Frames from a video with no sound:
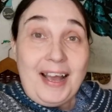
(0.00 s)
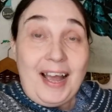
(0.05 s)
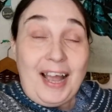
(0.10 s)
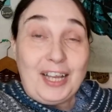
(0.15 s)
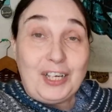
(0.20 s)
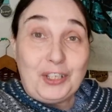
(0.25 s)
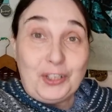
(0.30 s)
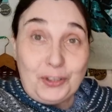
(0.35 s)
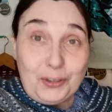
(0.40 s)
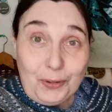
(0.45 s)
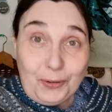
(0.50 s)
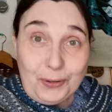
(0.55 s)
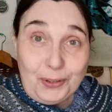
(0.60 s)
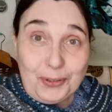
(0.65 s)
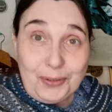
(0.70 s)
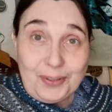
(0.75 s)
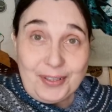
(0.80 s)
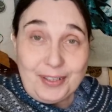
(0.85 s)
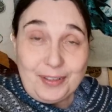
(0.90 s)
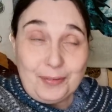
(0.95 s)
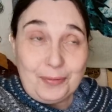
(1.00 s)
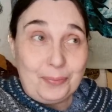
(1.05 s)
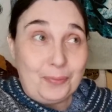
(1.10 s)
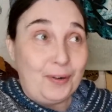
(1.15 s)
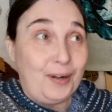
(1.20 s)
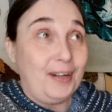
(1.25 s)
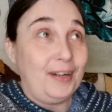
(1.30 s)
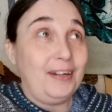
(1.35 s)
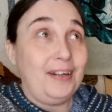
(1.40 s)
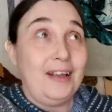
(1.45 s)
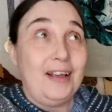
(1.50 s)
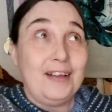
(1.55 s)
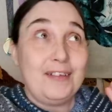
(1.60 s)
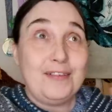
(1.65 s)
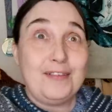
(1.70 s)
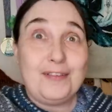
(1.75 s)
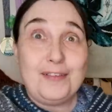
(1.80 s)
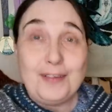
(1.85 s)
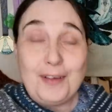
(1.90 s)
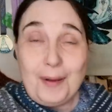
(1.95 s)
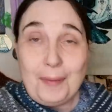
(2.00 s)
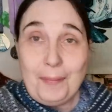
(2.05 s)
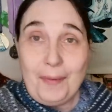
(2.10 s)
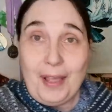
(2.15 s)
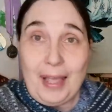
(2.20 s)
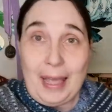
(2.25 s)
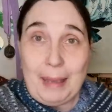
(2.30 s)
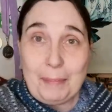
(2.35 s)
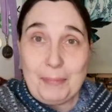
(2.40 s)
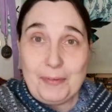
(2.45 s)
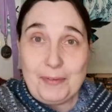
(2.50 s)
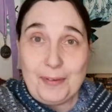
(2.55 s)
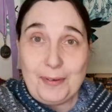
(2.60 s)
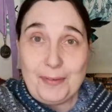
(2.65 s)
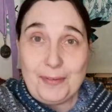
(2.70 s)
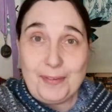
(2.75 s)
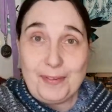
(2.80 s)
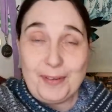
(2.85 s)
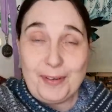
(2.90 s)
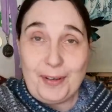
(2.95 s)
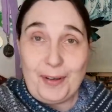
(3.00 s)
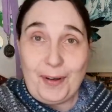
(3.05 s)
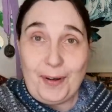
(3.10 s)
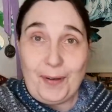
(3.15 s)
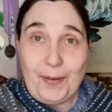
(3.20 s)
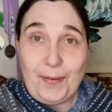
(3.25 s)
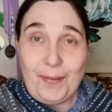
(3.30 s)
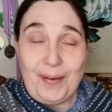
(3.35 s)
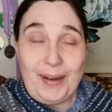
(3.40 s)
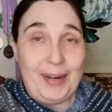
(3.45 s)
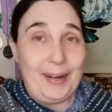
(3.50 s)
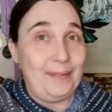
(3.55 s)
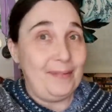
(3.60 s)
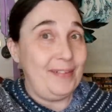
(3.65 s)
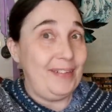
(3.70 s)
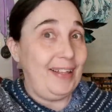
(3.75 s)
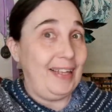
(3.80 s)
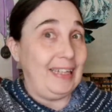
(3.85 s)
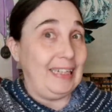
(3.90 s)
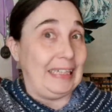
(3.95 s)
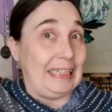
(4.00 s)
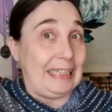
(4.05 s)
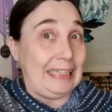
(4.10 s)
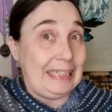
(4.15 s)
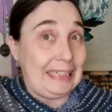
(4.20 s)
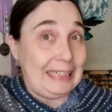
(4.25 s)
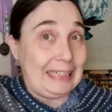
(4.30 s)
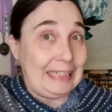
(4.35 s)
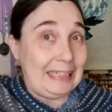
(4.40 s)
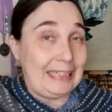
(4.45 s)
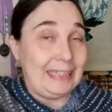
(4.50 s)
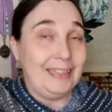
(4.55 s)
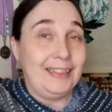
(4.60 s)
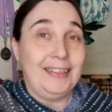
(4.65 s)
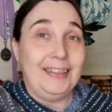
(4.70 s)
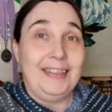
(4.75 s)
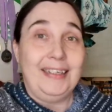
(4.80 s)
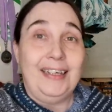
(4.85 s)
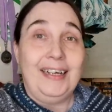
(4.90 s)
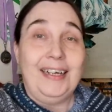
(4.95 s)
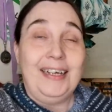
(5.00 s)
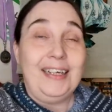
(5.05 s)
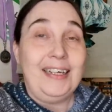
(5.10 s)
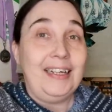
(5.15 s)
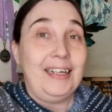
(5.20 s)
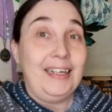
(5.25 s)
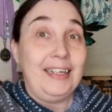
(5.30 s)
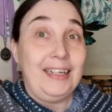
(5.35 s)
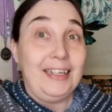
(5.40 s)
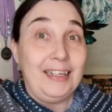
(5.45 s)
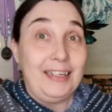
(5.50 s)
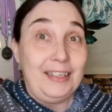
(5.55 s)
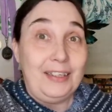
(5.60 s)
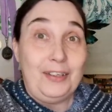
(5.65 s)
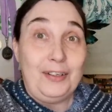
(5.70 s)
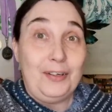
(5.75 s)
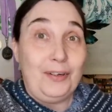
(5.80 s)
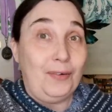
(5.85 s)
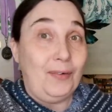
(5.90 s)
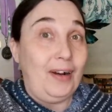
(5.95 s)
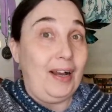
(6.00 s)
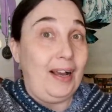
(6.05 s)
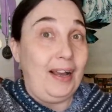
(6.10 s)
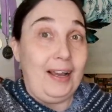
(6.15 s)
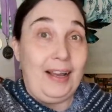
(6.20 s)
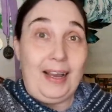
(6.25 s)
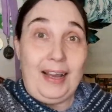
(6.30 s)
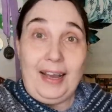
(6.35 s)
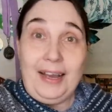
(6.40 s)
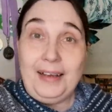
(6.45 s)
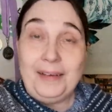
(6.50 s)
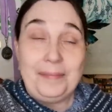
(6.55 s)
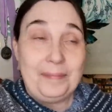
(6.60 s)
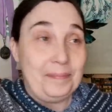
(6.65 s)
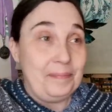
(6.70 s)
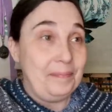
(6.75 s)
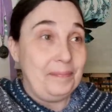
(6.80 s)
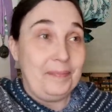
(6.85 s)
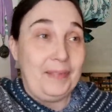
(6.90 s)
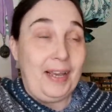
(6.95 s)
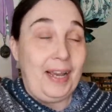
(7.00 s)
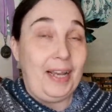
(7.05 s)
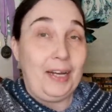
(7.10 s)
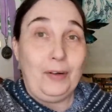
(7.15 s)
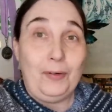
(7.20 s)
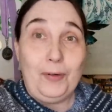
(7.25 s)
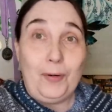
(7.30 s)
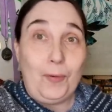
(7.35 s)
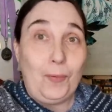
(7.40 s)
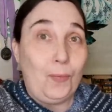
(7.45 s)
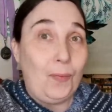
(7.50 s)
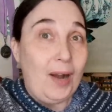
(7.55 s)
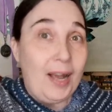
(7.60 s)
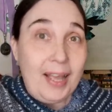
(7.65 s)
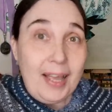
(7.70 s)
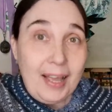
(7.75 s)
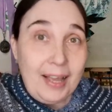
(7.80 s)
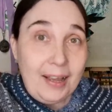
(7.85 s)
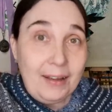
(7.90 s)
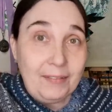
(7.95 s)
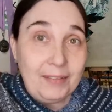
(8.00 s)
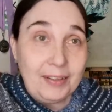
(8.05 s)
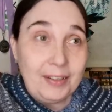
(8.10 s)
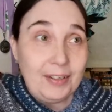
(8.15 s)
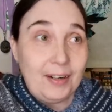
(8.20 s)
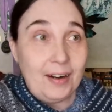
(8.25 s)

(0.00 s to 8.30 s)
I showed you this one some episodes ago, and I was like, ah, oh, you know, I don't know why I haven't